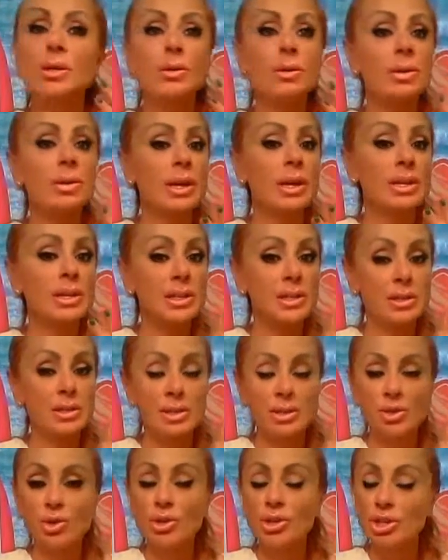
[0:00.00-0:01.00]
like,
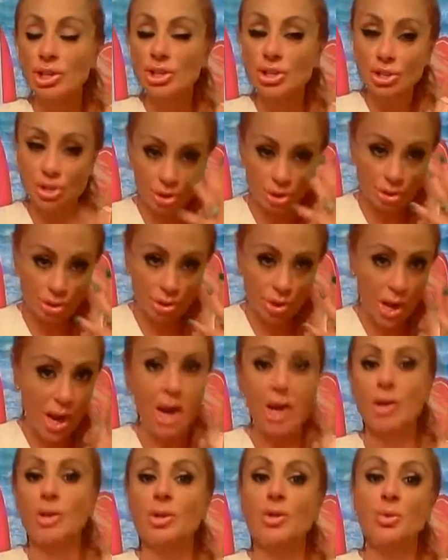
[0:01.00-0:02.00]
traditional
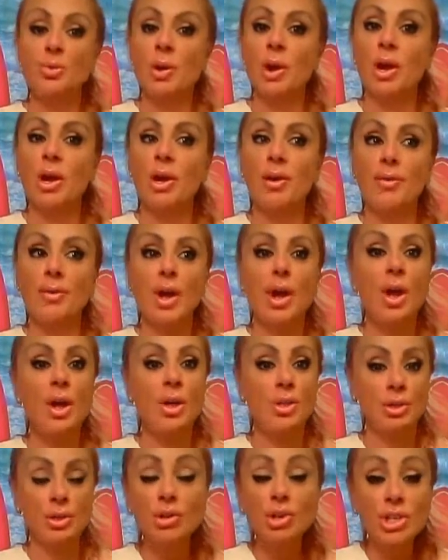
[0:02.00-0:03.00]
housewife,
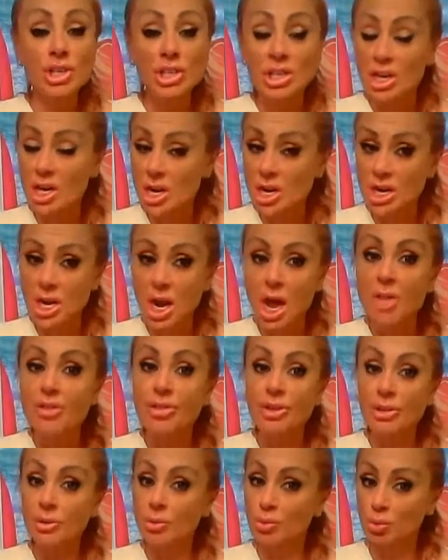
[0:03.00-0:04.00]
there is
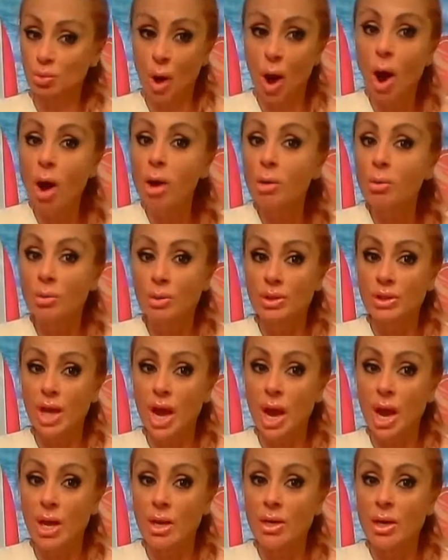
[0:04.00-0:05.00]
nothing wrong with
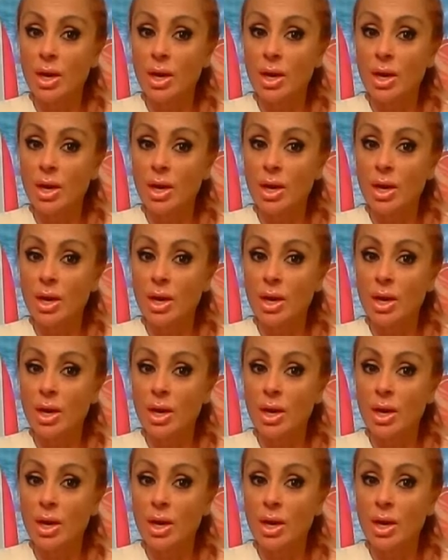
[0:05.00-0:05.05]
that.